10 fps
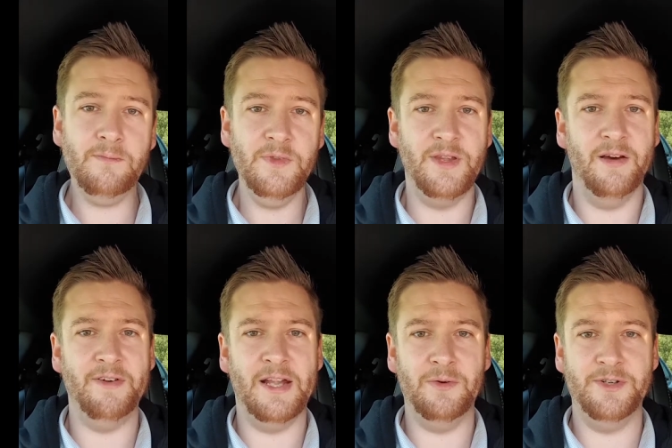Now,
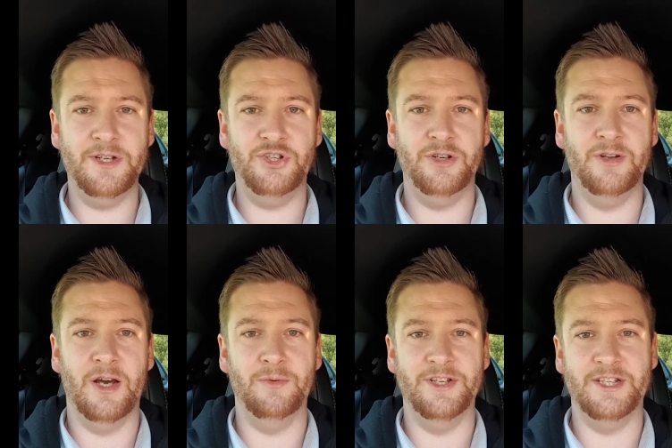value addition, I
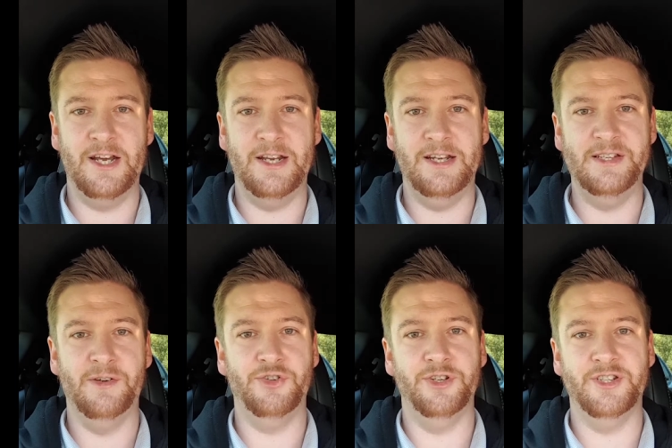would say, is
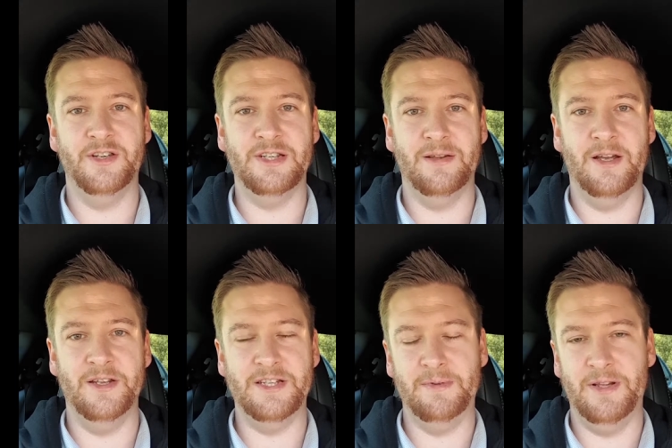not just
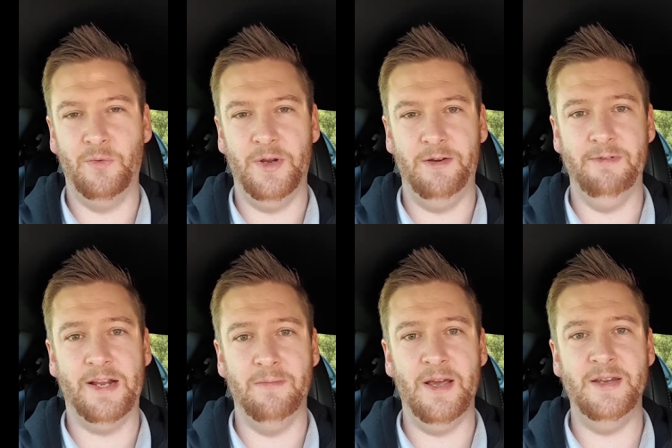something that we
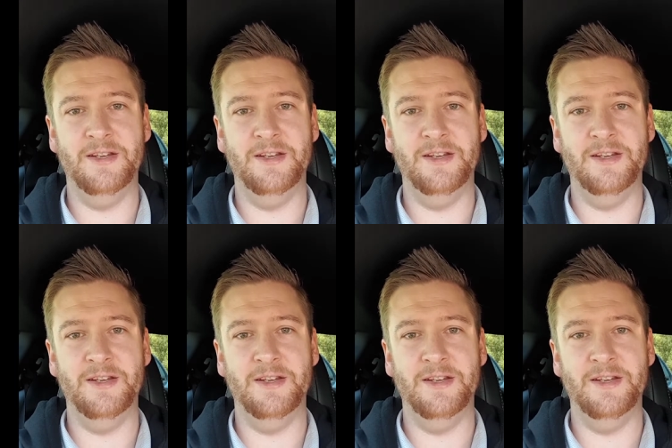recommend,